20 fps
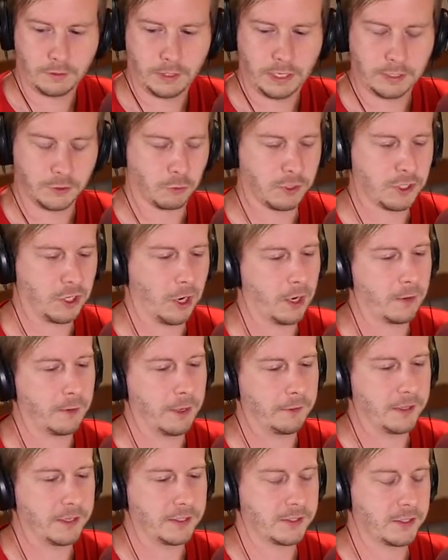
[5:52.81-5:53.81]
As we talk
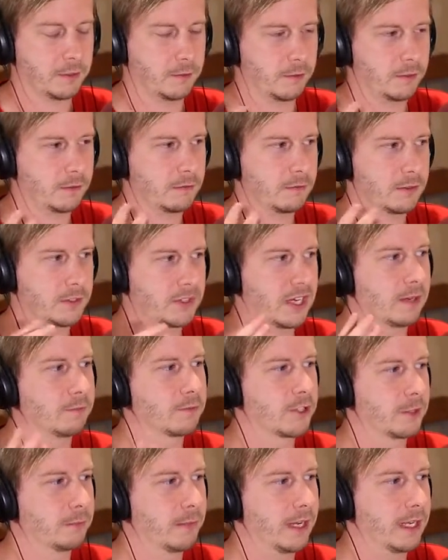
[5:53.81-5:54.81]
about this, it
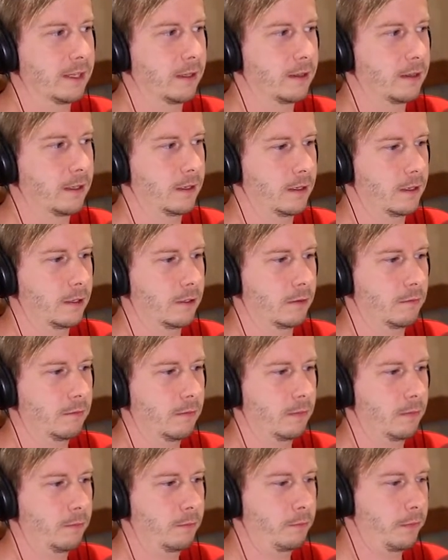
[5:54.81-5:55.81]
seems to me that the
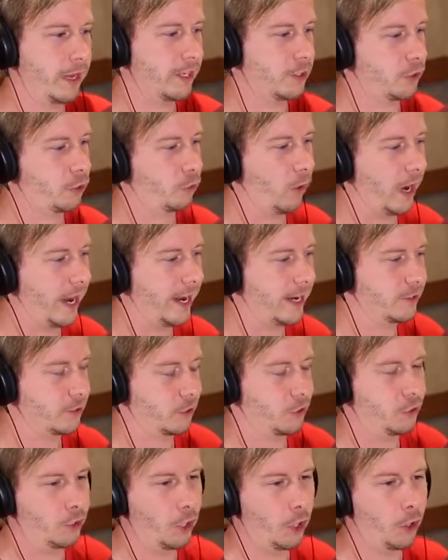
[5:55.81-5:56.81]
best way
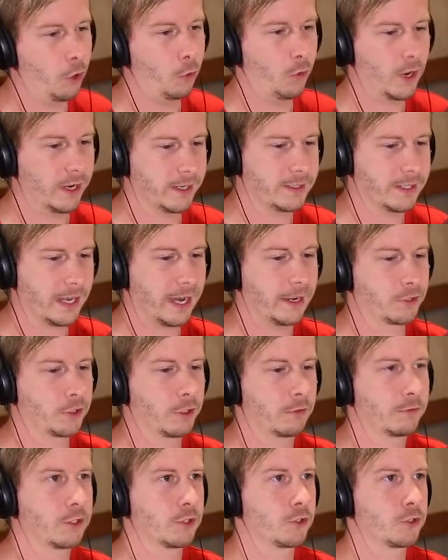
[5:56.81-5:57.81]
to know what exact
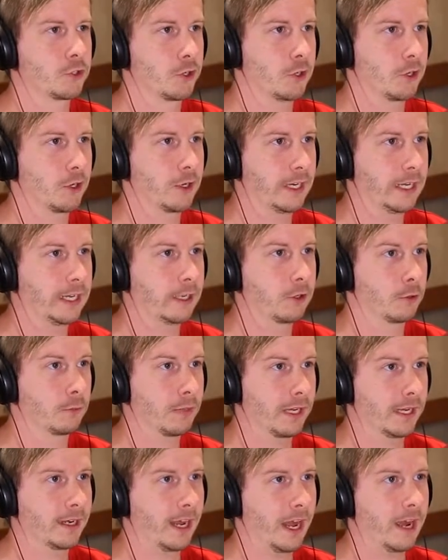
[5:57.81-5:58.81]
services you're going to need or
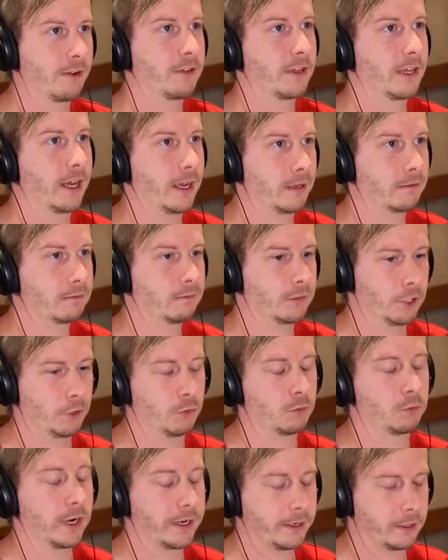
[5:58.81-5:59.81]
having that
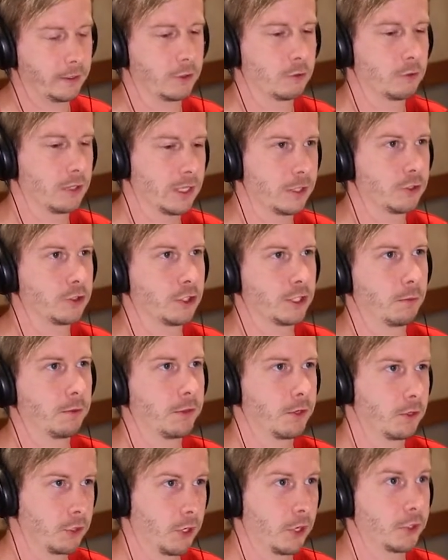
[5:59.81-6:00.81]
regular relationship
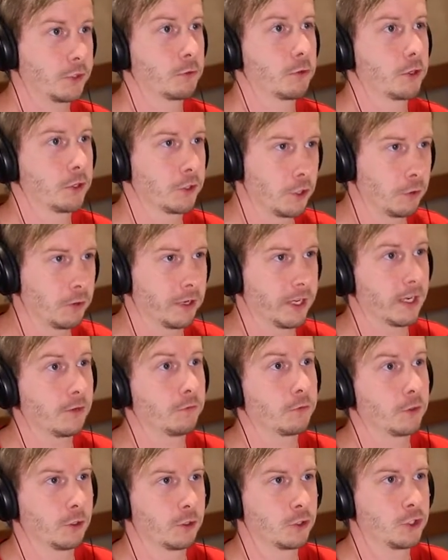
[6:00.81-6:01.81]
with your doctor where you're going
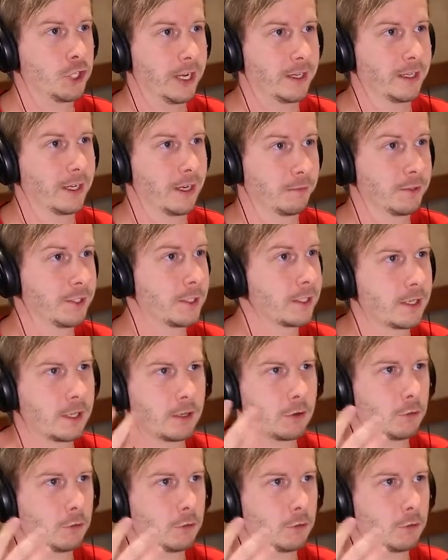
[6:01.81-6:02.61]
in for your checkups, because